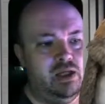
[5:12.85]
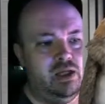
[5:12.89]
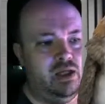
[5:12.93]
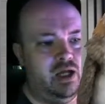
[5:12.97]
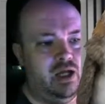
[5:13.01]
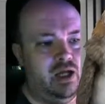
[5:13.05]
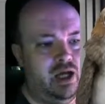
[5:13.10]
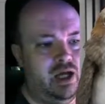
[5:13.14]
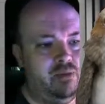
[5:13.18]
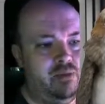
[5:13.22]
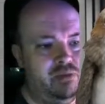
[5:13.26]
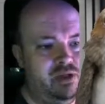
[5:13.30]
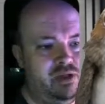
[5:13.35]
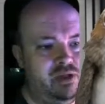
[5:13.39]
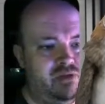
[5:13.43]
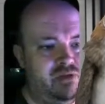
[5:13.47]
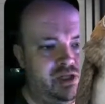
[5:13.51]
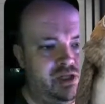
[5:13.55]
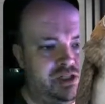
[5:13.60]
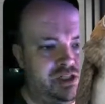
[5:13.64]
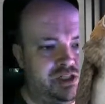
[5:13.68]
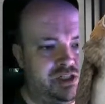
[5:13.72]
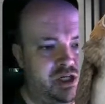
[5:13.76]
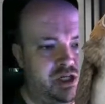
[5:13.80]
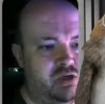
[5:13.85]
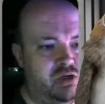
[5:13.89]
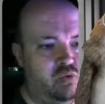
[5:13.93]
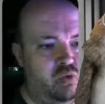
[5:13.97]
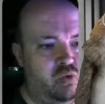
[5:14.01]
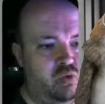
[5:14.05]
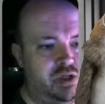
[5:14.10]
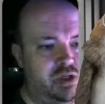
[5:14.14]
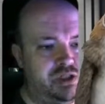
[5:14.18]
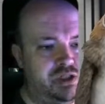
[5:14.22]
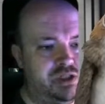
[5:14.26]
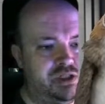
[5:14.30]
I believe they said
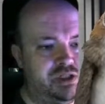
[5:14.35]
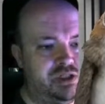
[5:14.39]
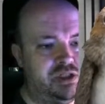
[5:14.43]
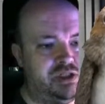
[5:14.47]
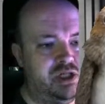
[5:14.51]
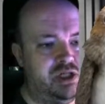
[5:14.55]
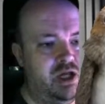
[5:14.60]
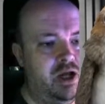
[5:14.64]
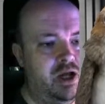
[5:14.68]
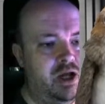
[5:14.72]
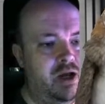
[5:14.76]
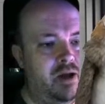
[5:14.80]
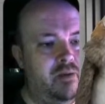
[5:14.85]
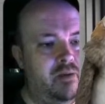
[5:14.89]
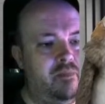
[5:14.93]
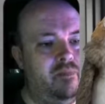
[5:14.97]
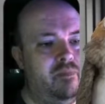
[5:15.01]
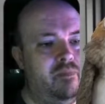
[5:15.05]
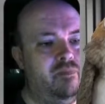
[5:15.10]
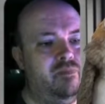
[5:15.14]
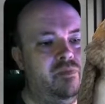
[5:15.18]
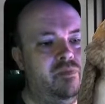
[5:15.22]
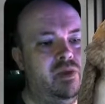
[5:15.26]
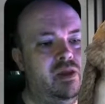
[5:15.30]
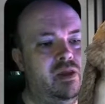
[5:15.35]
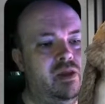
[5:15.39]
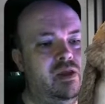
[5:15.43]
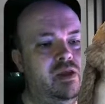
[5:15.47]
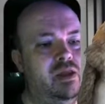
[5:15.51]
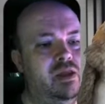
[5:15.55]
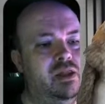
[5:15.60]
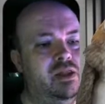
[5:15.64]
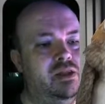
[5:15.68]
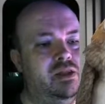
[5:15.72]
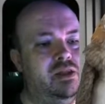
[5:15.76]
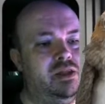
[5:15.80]
was...
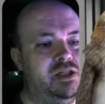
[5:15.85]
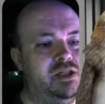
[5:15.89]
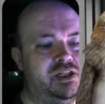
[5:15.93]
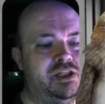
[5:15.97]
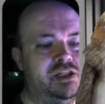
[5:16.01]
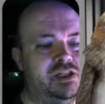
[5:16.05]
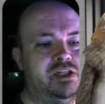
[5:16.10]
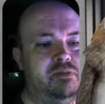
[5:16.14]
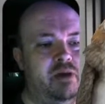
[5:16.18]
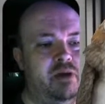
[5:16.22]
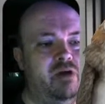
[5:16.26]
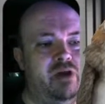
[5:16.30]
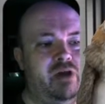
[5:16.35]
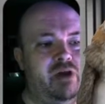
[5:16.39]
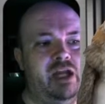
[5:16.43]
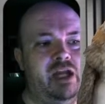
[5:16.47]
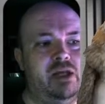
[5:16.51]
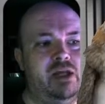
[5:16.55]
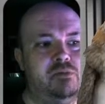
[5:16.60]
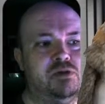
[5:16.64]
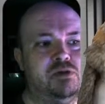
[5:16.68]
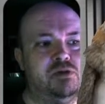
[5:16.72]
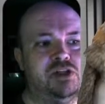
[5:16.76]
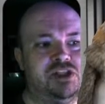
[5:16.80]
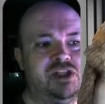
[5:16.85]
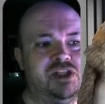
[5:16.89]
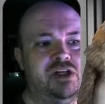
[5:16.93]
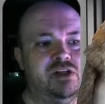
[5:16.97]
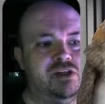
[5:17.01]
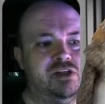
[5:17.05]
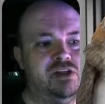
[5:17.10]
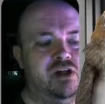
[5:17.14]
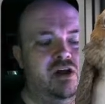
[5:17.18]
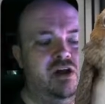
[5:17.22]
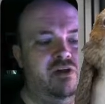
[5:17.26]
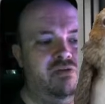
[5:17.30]
this is about
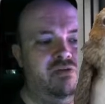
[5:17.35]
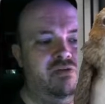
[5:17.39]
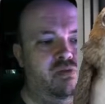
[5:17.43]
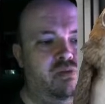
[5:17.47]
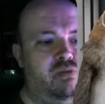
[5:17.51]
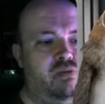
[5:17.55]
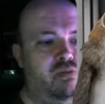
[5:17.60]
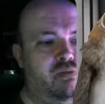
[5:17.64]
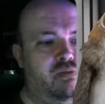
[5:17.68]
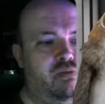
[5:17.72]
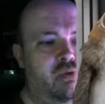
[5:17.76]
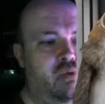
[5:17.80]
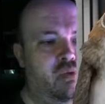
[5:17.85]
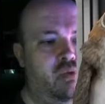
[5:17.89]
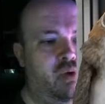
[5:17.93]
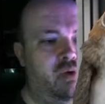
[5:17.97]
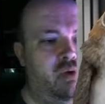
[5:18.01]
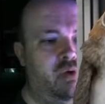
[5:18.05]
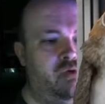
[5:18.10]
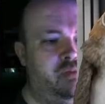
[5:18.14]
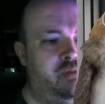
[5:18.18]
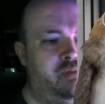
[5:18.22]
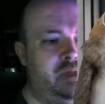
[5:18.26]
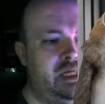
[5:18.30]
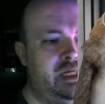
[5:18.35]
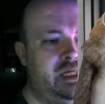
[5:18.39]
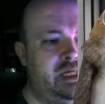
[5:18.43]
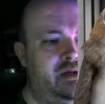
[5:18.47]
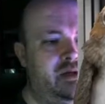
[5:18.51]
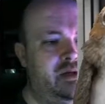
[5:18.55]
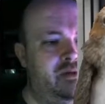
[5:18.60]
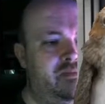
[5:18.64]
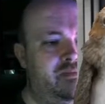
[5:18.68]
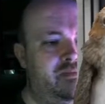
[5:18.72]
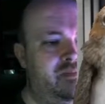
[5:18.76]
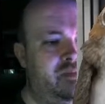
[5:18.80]
80% of what will
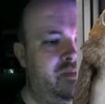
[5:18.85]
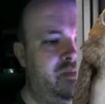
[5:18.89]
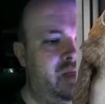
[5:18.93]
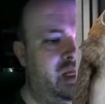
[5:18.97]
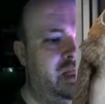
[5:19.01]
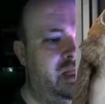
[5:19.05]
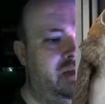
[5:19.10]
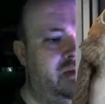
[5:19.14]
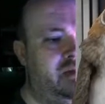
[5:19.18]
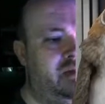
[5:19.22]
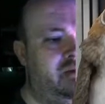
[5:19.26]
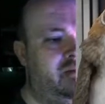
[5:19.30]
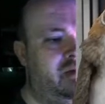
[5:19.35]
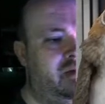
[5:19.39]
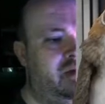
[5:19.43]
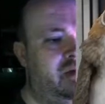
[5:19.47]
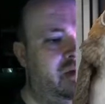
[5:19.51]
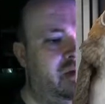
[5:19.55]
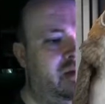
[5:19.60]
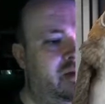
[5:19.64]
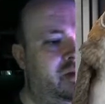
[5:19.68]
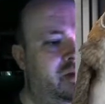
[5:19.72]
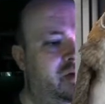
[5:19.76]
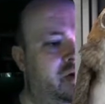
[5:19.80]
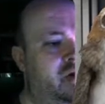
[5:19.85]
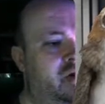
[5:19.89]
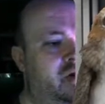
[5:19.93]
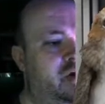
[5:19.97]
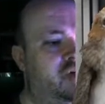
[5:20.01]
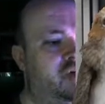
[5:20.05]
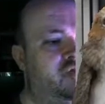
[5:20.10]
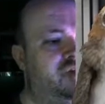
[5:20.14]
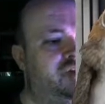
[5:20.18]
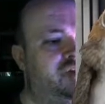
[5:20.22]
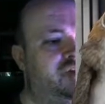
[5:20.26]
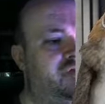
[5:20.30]
be in the
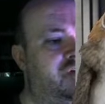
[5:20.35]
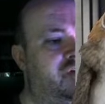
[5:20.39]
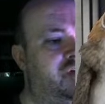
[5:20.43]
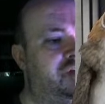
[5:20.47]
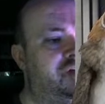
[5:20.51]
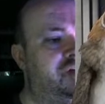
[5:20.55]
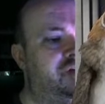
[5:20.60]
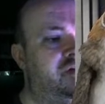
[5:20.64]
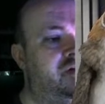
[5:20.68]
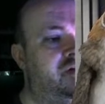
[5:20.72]
cartridge version.